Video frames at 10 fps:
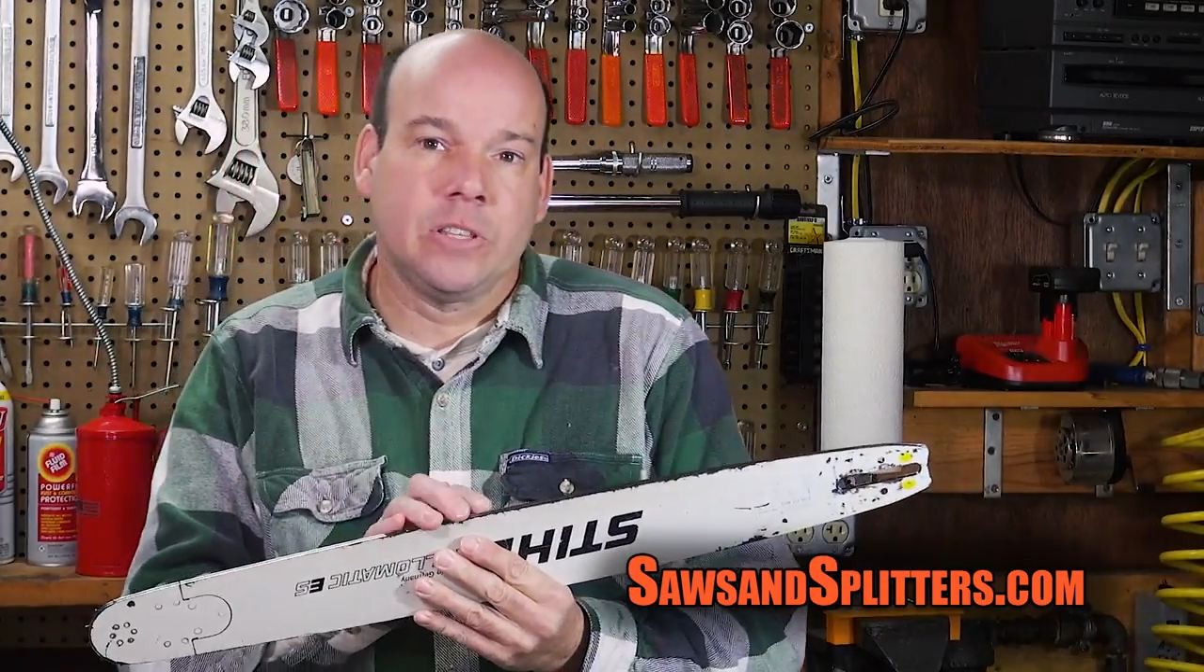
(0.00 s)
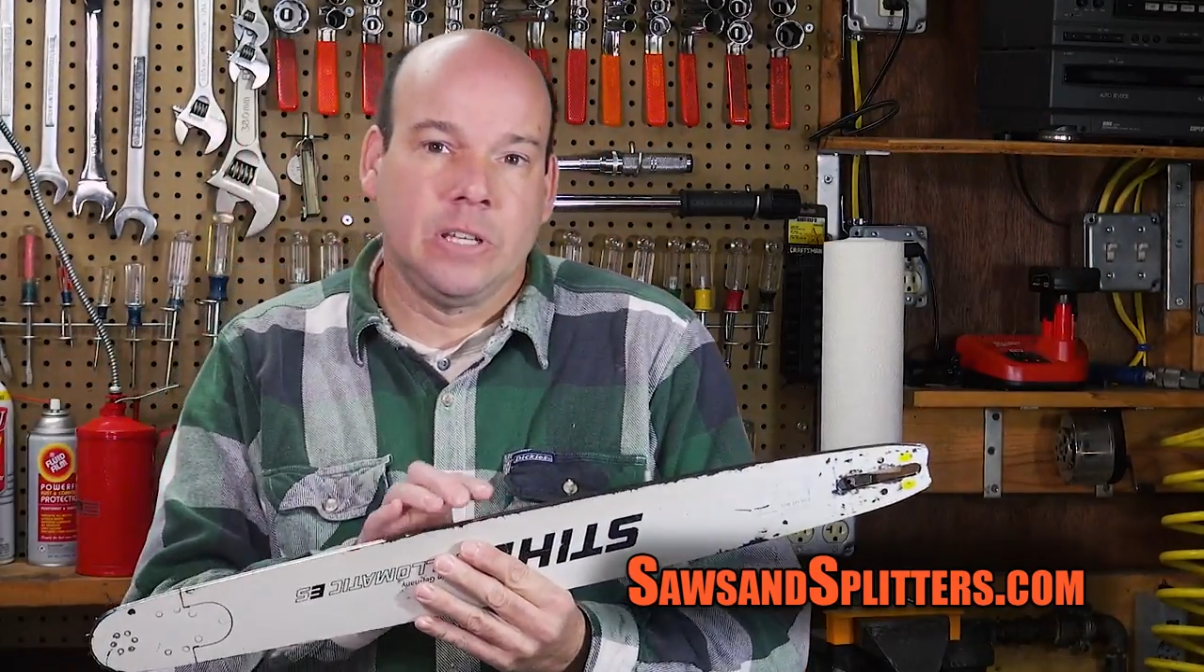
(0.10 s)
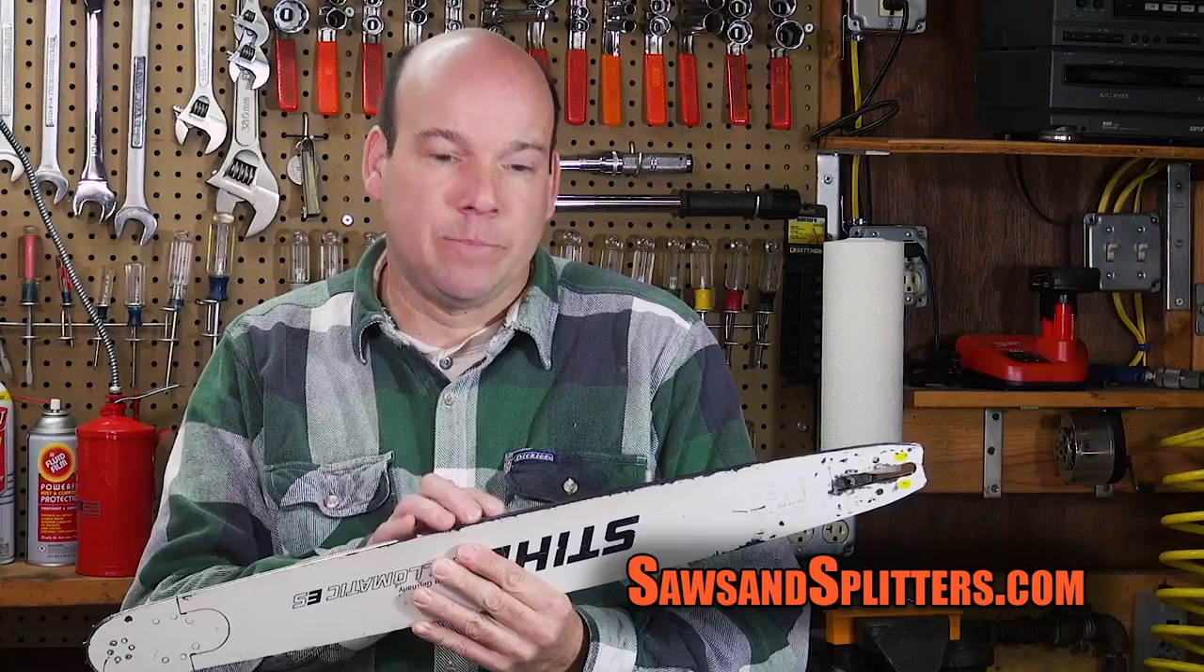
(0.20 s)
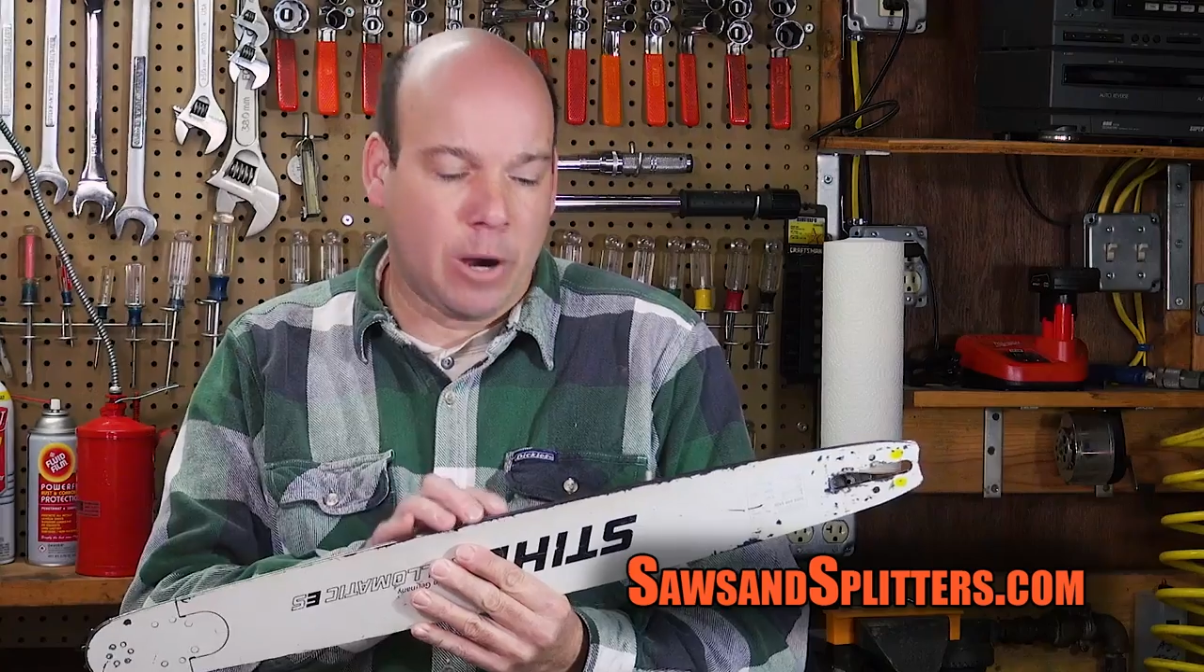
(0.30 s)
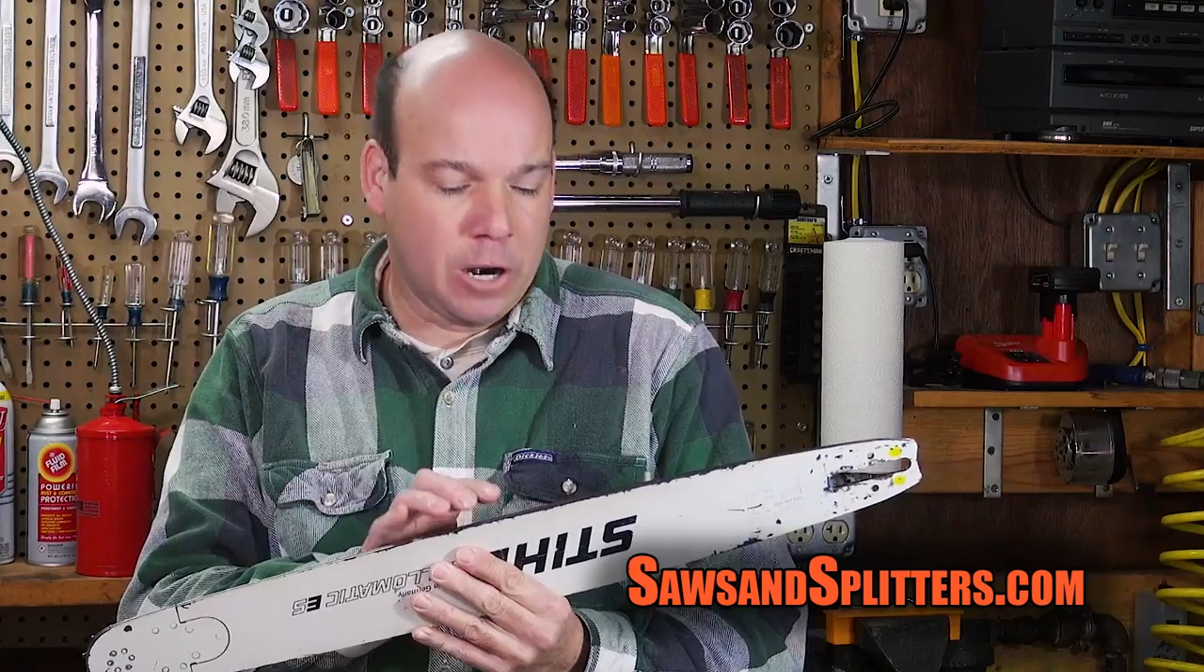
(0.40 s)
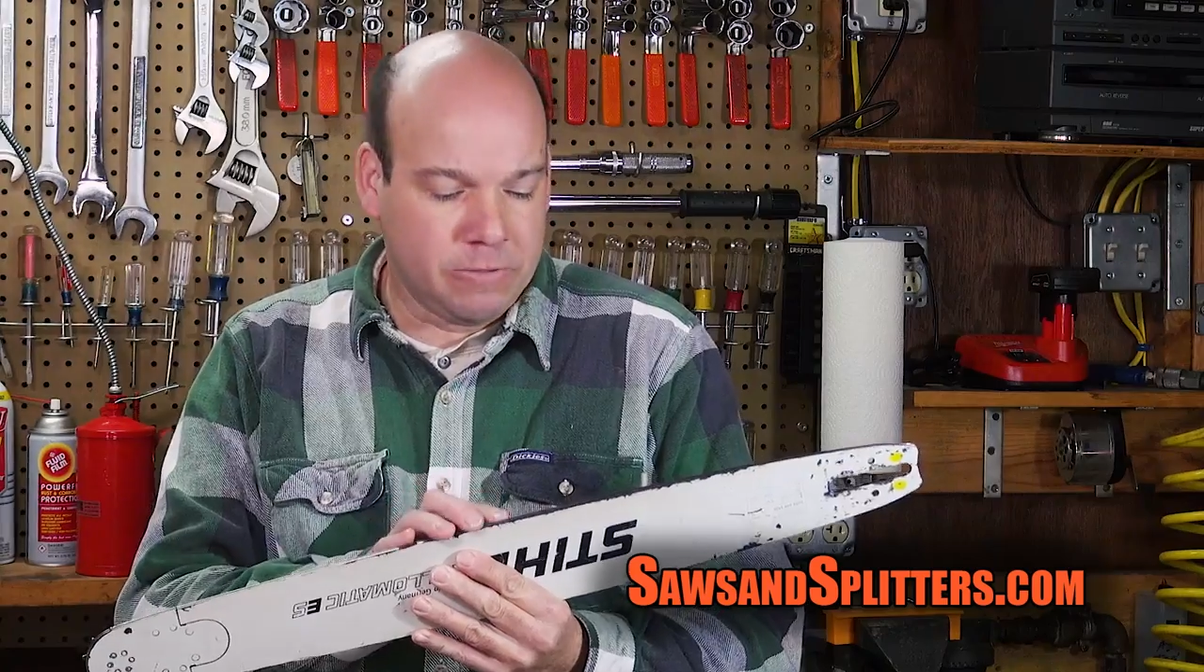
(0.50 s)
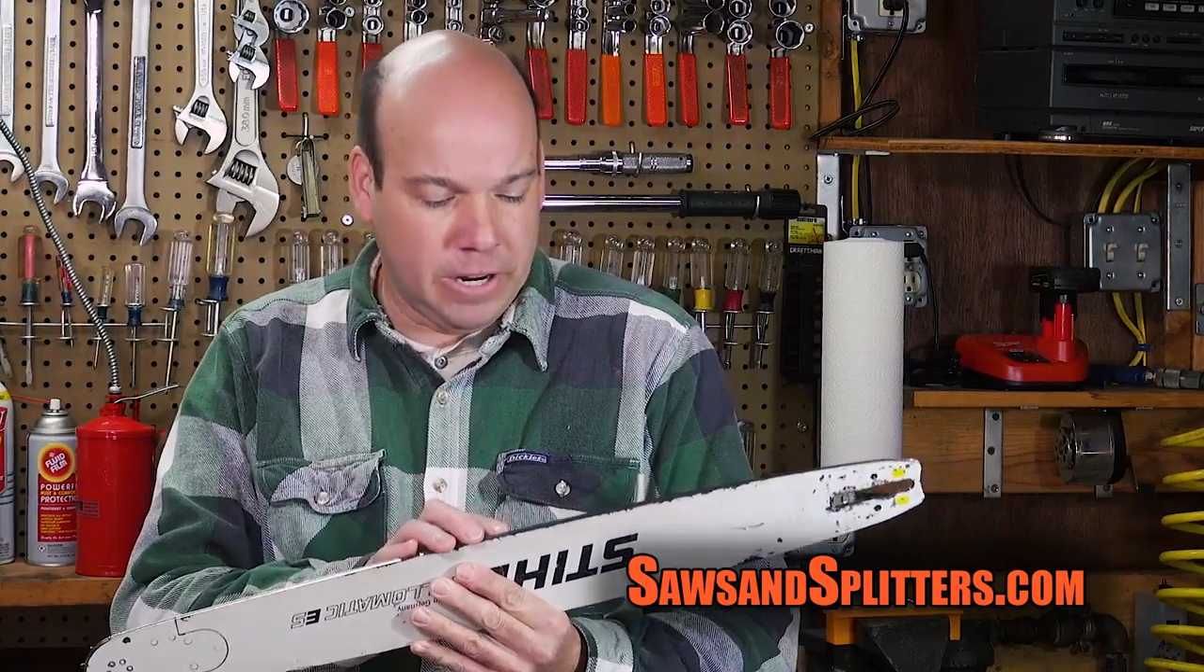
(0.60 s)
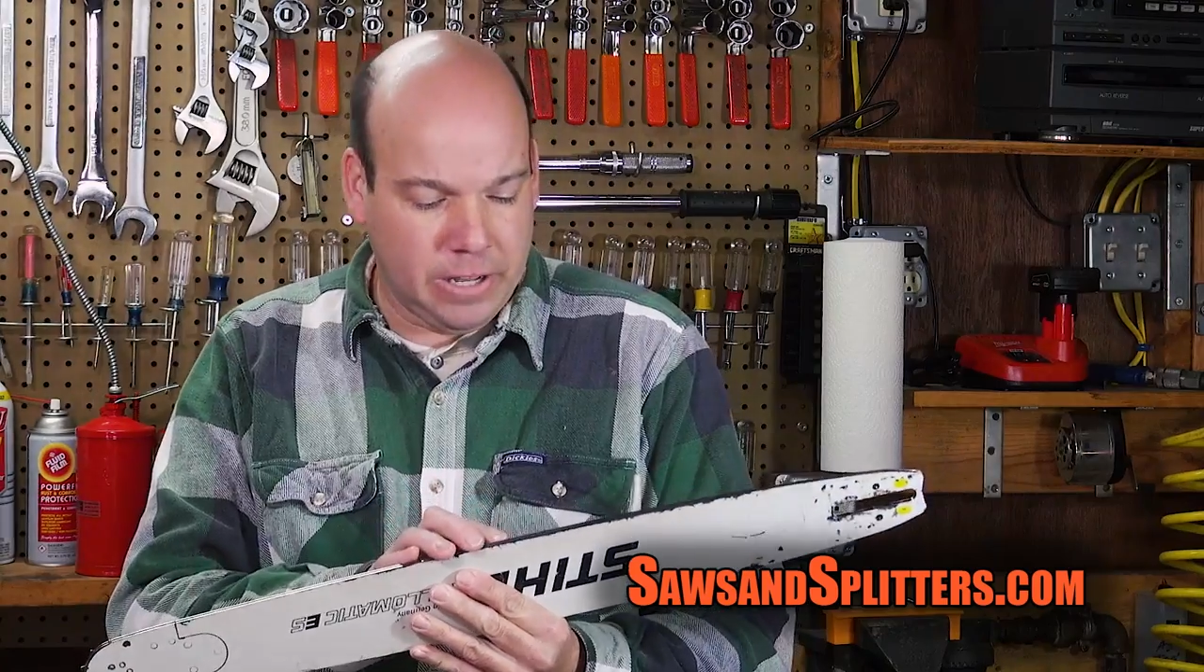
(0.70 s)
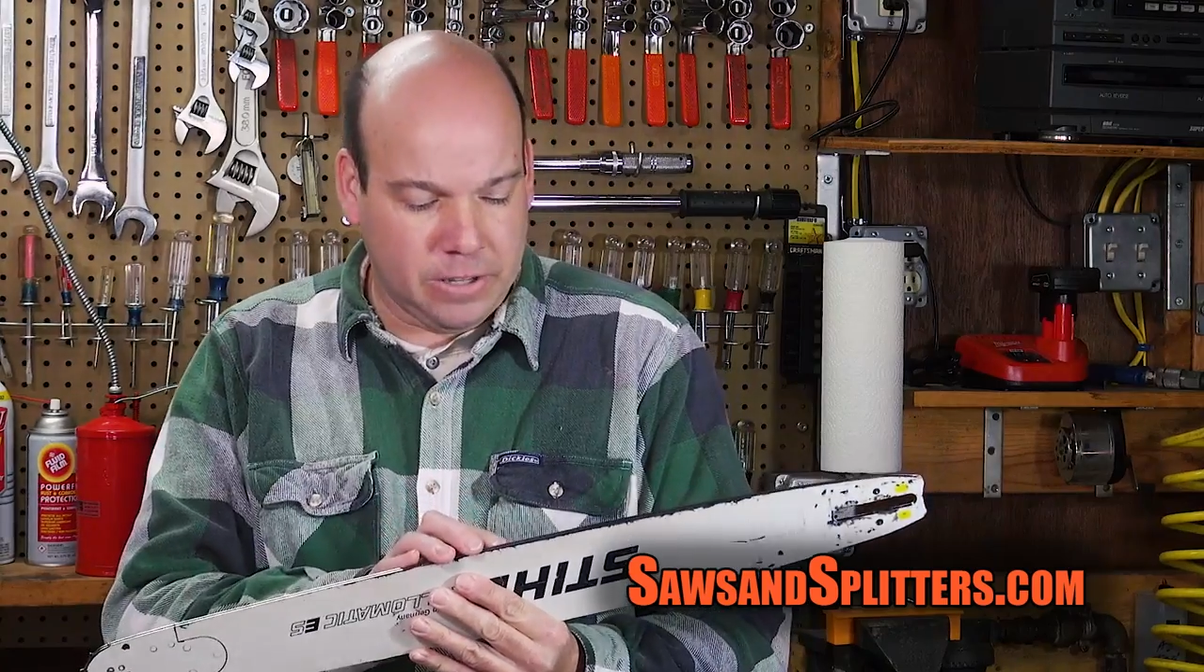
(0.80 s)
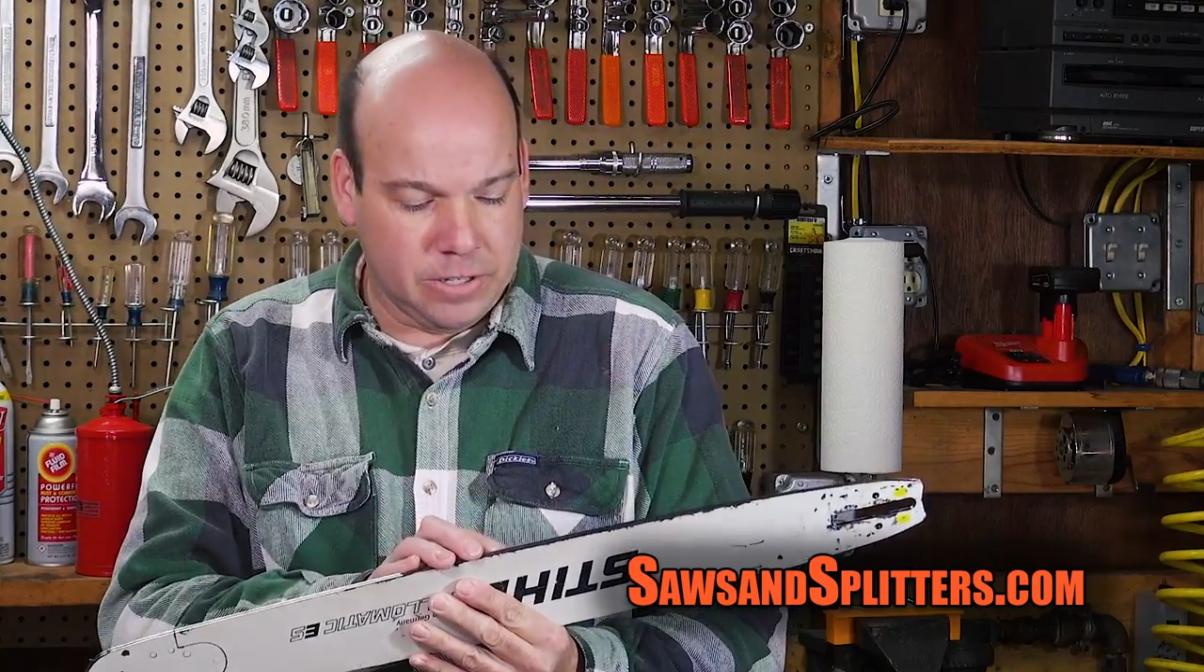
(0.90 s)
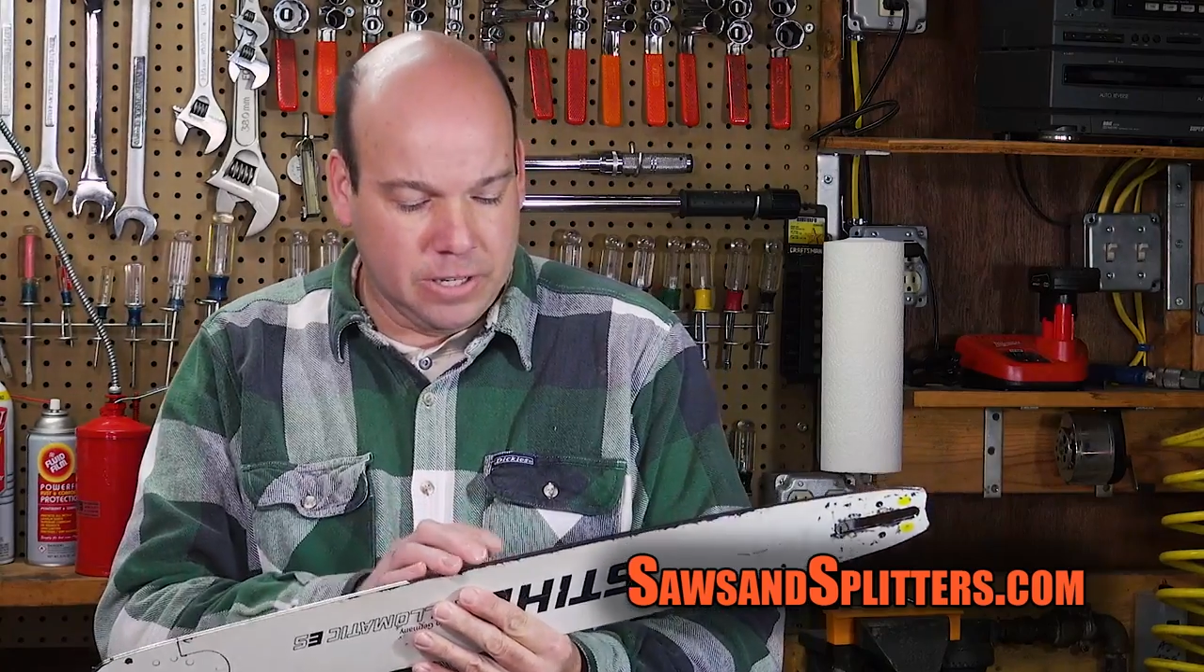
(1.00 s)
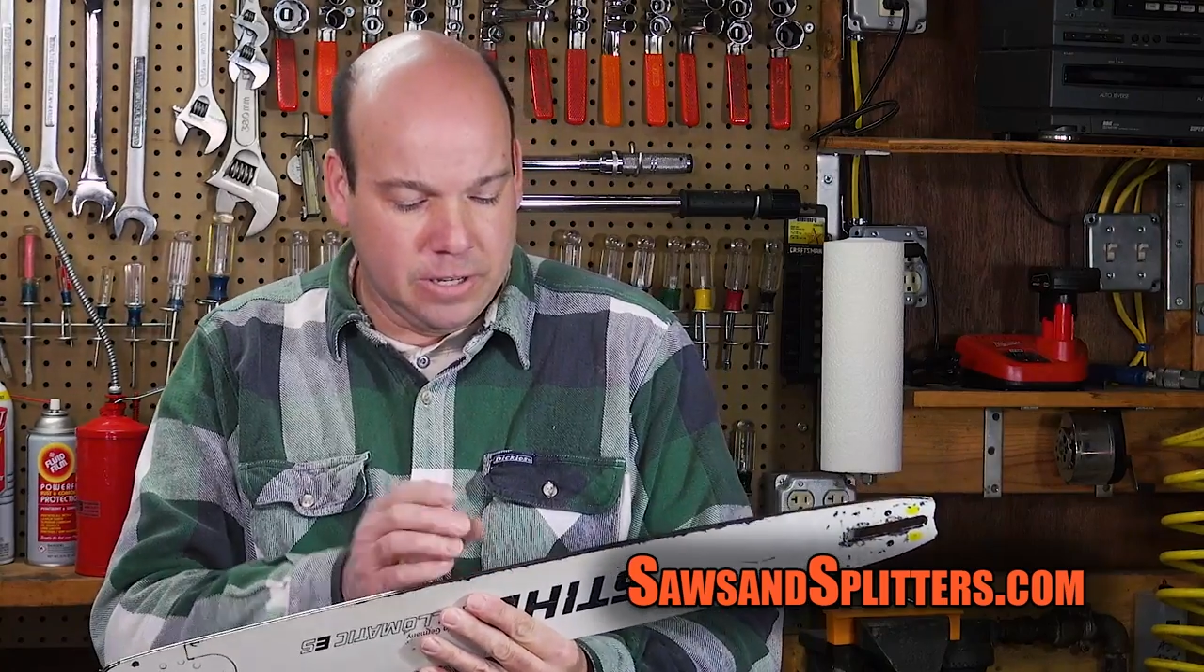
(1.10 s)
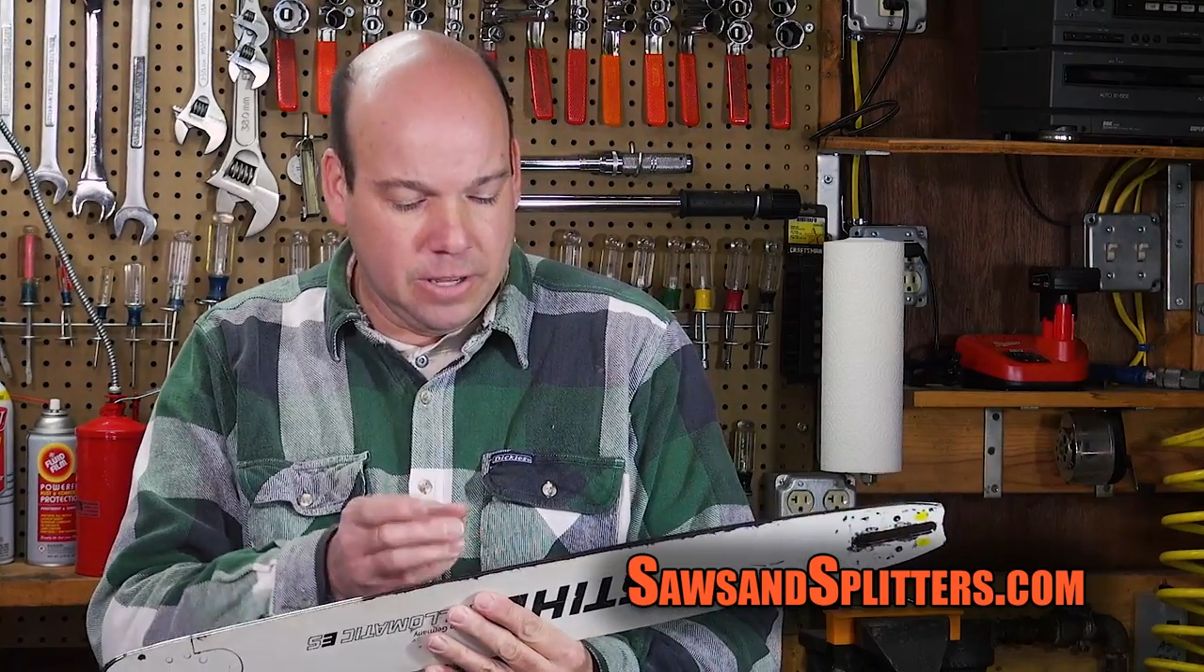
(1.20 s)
in these bar rails